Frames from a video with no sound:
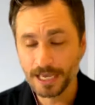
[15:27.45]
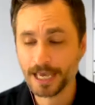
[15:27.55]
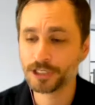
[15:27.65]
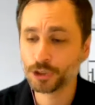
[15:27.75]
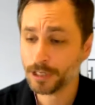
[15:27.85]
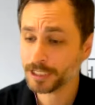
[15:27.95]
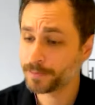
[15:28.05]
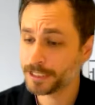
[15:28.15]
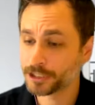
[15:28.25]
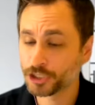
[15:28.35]
a
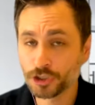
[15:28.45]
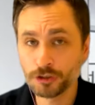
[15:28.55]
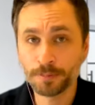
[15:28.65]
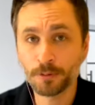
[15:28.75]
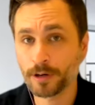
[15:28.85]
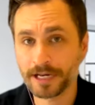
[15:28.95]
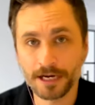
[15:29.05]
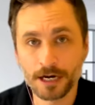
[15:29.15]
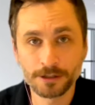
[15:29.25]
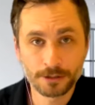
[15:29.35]
USB
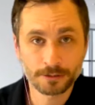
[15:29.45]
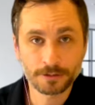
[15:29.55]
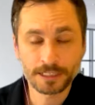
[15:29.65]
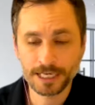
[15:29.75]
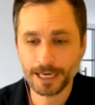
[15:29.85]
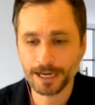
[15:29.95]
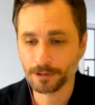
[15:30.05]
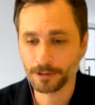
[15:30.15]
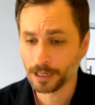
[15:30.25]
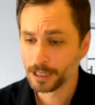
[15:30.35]
2.0
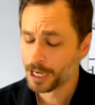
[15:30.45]
camera.